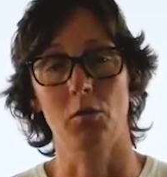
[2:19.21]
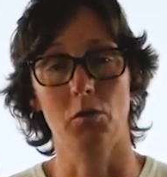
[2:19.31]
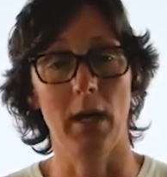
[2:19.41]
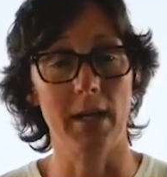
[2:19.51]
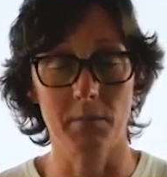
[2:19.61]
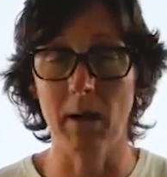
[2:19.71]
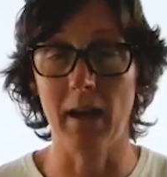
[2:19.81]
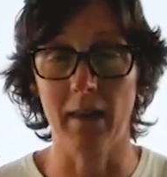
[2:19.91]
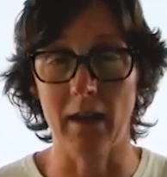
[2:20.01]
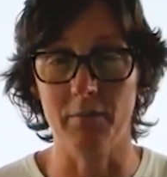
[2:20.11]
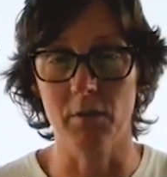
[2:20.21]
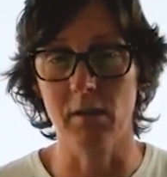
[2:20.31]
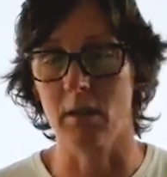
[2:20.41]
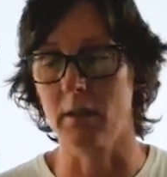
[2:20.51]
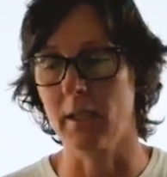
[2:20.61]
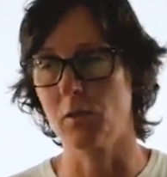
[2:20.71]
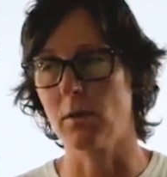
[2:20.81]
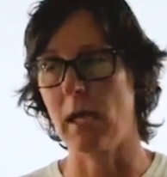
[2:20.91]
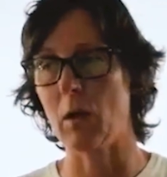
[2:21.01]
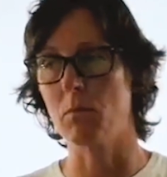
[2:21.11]
trying to buy that facility. So
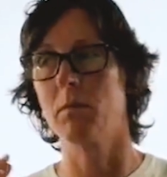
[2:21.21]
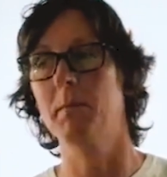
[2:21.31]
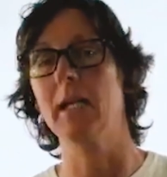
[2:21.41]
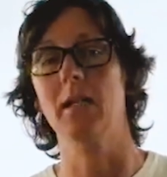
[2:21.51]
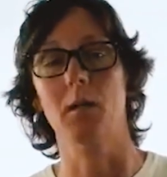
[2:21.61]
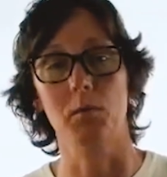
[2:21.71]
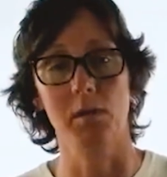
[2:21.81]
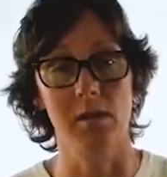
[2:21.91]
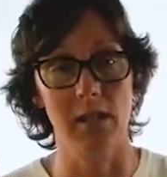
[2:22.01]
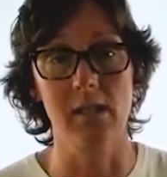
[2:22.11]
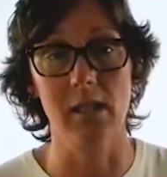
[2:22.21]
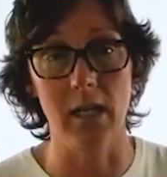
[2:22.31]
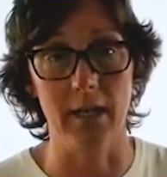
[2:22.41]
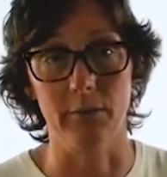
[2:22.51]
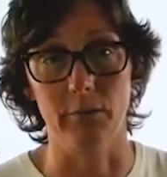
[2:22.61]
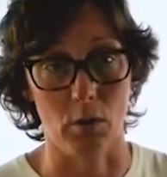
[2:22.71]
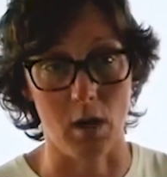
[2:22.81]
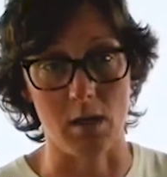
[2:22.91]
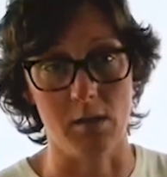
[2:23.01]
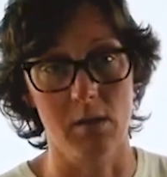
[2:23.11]
that will be number 16 for
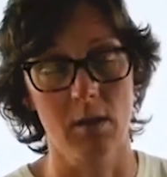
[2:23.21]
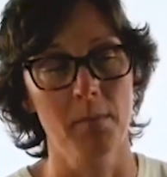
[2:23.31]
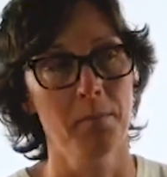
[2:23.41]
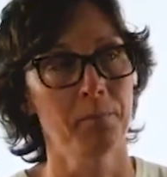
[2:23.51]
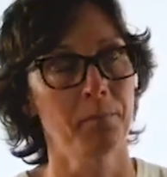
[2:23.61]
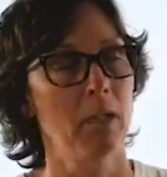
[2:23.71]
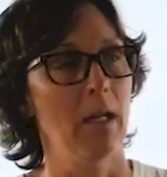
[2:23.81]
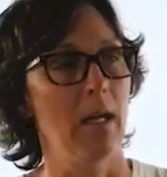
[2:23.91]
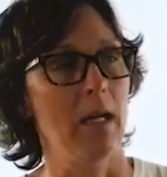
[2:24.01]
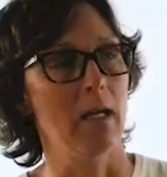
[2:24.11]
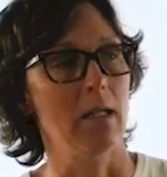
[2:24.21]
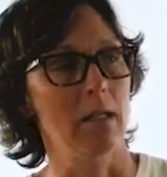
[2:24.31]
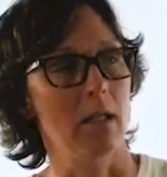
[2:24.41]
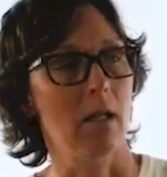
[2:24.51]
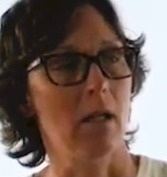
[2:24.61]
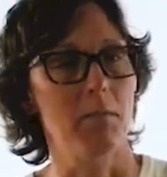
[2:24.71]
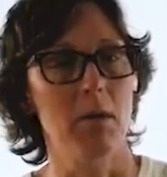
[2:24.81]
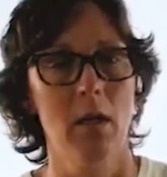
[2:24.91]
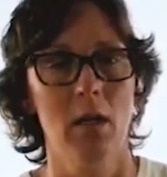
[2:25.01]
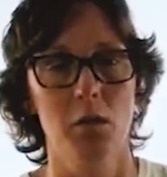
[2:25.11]
us. And
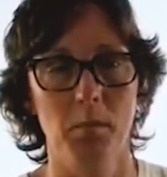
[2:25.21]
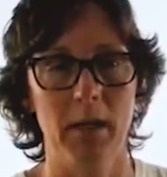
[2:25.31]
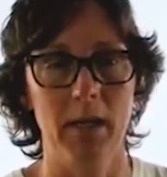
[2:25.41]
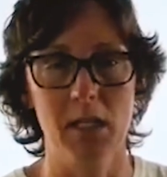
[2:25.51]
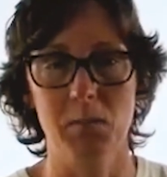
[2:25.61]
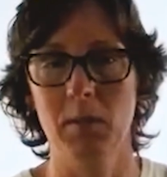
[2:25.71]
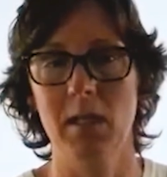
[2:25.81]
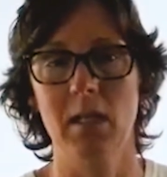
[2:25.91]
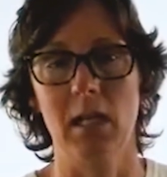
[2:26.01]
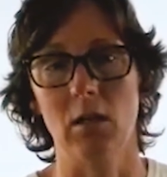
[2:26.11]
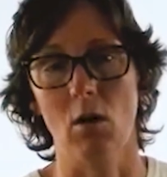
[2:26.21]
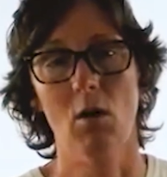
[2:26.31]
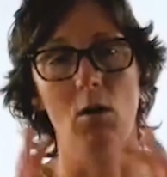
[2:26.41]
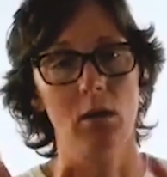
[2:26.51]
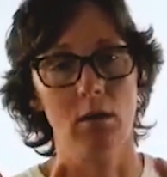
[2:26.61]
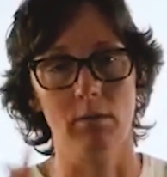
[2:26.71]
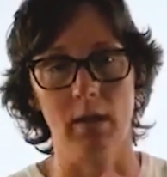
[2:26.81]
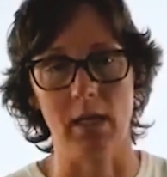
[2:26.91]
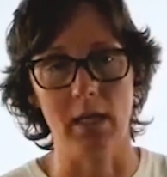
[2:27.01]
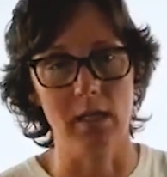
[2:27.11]
so my husband and all of
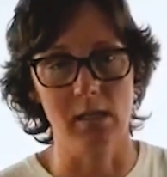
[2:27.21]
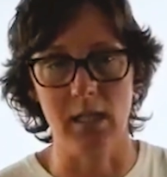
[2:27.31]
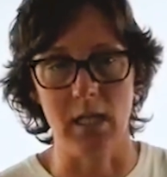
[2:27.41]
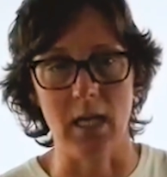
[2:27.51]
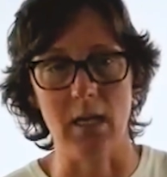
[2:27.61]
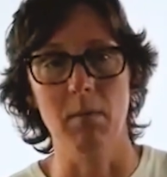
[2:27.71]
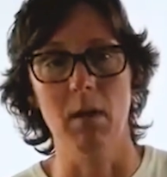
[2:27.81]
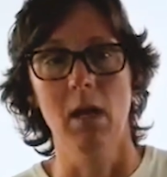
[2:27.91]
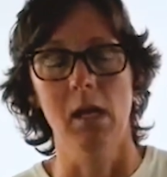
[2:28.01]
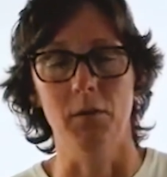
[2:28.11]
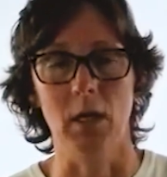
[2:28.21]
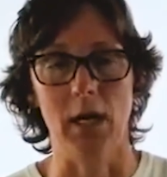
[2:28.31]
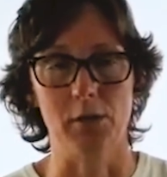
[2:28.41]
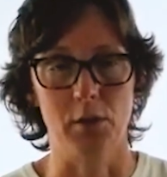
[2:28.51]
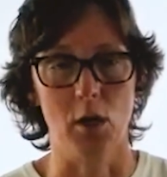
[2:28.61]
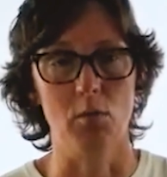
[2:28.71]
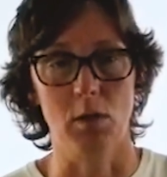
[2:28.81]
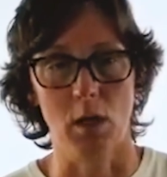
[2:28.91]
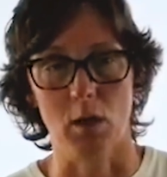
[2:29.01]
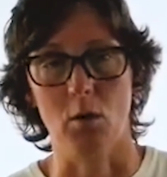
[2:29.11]
his team, if you guys don't
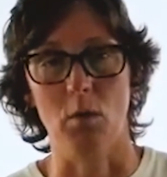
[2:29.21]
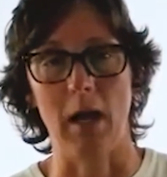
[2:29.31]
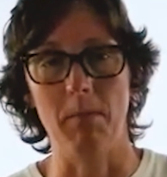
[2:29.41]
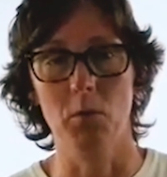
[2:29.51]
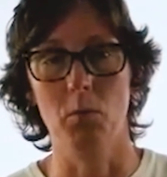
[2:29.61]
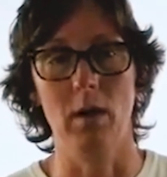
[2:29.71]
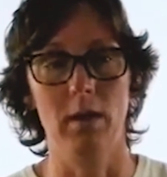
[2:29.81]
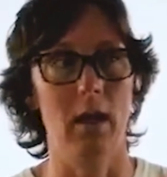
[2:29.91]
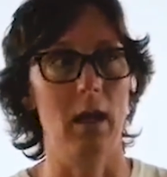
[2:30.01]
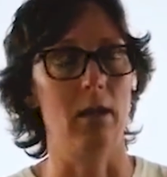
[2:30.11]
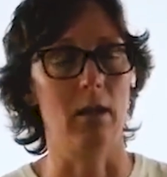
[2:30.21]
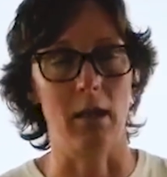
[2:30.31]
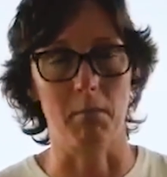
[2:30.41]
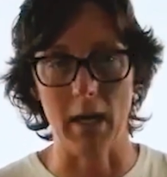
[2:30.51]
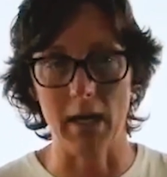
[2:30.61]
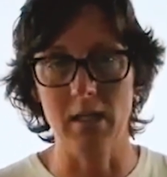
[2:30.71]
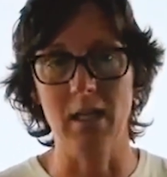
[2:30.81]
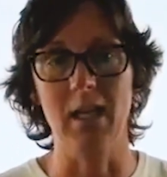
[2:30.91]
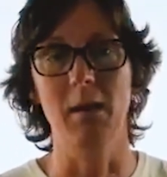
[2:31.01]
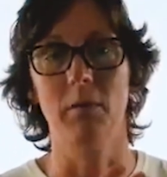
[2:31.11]
know, I'm the one that my
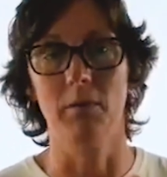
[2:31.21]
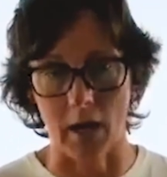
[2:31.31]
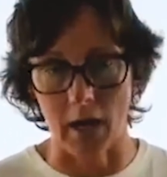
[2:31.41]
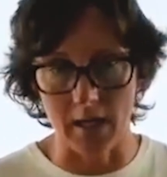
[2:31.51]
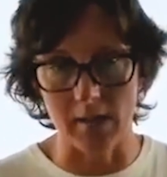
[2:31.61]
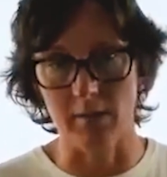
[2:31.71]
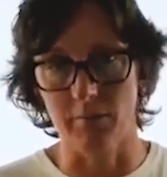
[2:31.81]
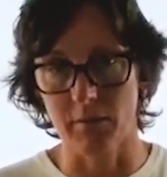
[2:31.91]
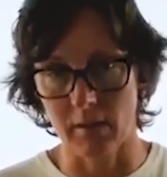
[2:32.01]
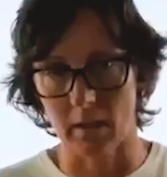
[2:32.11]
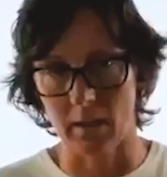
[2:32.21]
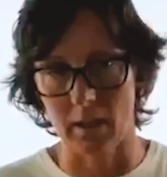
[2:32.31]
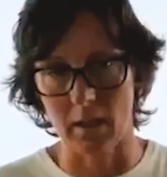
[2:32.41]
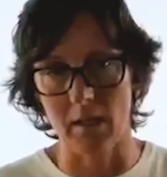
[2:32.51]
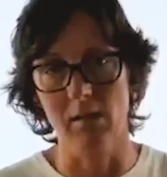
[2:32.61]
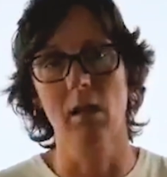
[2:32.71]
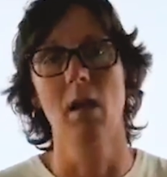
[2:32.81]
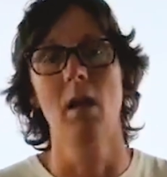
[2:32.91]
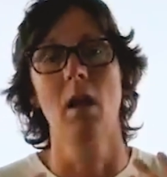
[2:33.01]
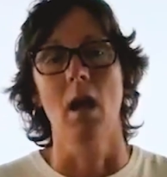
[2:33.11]
team finds the facilities
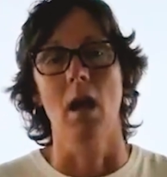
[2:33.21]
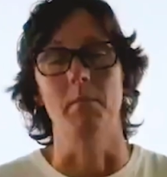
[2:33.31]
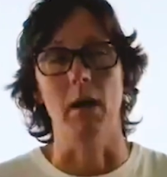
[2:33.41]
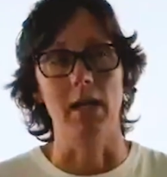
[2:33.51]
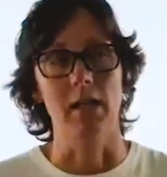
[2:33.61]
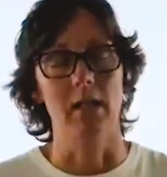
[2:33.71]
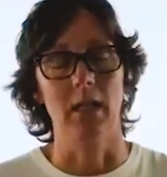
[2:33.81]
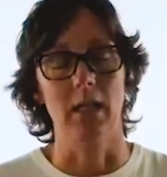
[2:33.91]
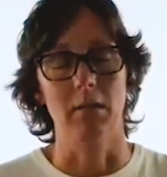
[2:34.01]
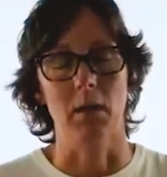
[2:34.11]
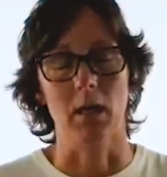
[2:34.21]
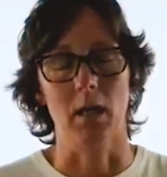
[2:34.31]
and my team